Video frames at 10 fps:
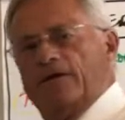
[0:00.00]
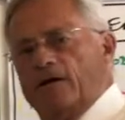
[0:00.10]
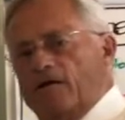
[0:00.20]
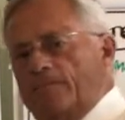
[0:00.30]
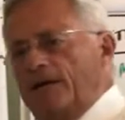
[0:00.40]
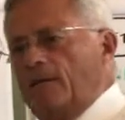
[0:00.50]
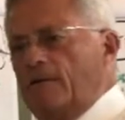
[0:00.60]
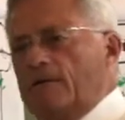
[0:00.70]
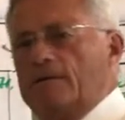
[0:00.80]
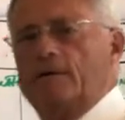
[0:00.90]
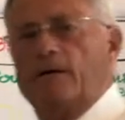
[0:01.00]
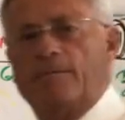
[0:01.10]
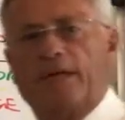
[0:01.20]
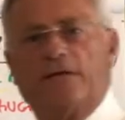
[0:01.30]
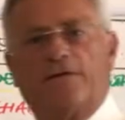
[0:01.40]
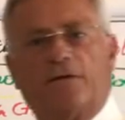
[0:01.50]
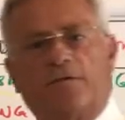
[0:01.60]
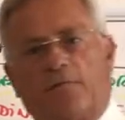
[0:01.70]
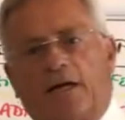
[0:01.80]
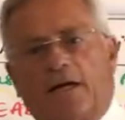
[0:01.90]
with our people. That means
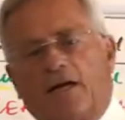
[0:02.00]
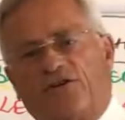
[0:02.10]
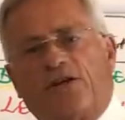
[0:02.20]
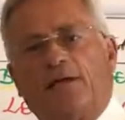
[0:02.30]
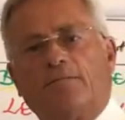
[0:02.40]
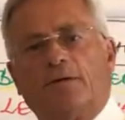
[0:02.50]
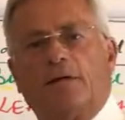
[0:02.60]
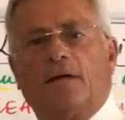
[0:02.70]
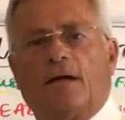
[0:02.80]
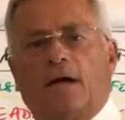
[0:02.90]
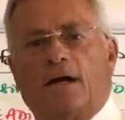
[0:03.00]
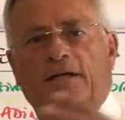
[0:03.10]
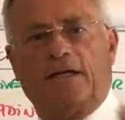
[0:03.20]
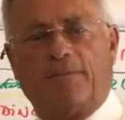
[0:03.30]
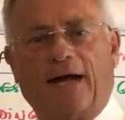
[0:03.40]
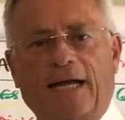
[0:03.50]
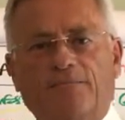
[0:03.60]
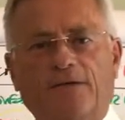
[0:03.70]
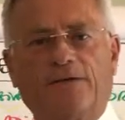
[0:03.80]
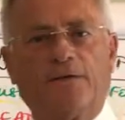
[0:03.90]
my little team, the
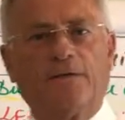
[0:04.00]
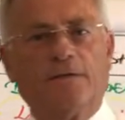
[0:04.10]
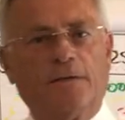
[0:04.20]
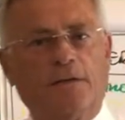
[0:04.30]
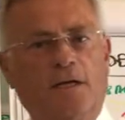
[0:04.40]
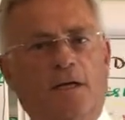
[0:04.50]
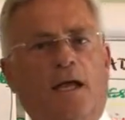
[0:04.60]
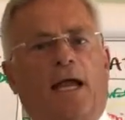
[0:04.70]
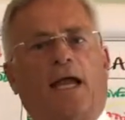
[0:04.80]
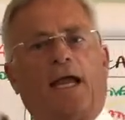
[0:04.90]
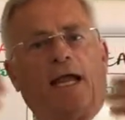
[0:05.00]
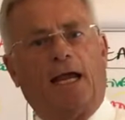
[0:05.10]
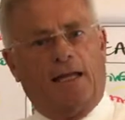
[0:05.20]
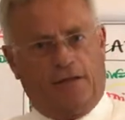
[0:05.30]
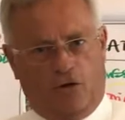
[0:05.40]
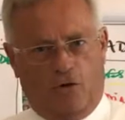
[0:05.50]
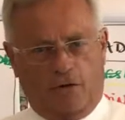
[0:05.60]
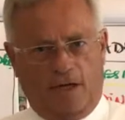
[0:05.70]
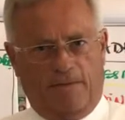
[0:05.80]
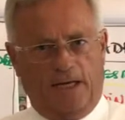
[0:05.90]
department, the whole
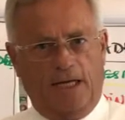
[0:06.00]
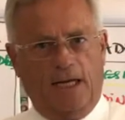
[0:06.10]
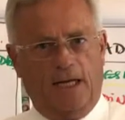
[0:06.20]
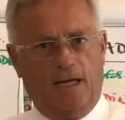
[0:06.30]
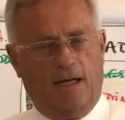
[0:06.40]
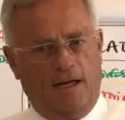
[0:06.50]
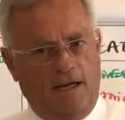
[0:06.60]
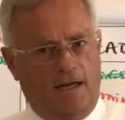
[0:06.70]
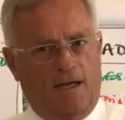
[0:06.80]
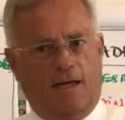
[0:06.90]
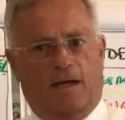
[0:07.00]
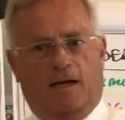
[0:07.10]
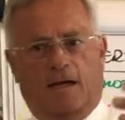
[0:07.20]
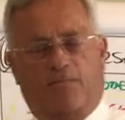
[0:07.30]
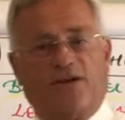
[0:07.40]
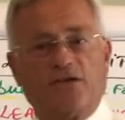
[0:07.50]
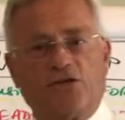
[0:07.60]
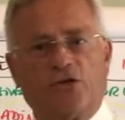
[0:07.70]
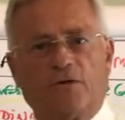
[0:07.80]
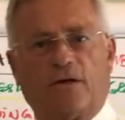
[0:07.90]
company, a
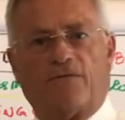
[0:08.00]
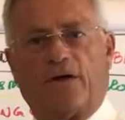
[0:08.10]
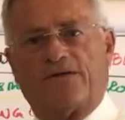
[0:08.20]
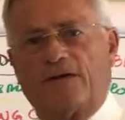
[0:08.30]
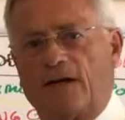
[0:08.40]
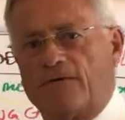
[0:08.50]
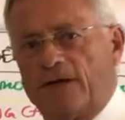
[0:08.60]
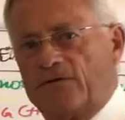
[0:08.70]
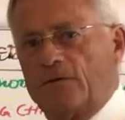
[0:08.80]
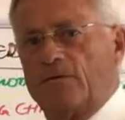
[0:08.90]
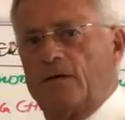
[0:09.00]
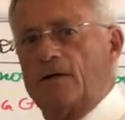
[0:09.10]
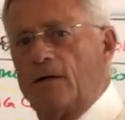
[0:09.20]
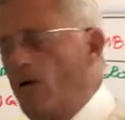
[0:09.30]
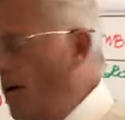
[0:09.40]
business unit for itself, and so on.